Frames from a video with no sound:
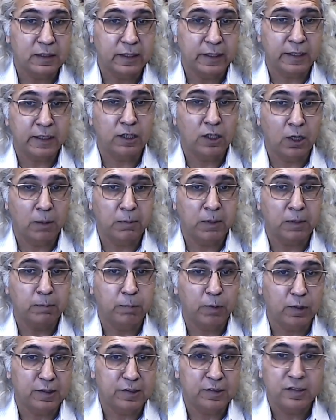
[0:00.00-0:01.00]
economic
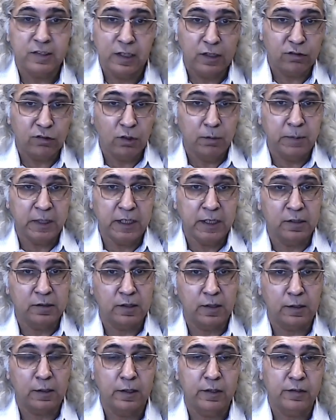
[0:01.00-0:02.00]
policy and so many
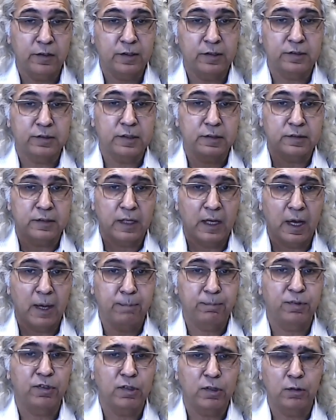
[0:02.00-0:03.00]
other countries is
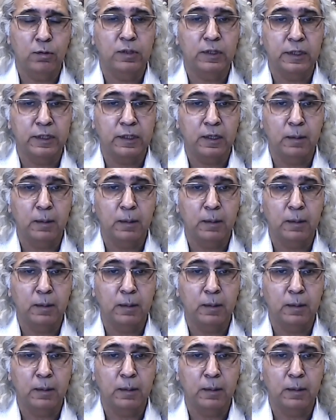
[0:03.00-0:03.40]
absolutely,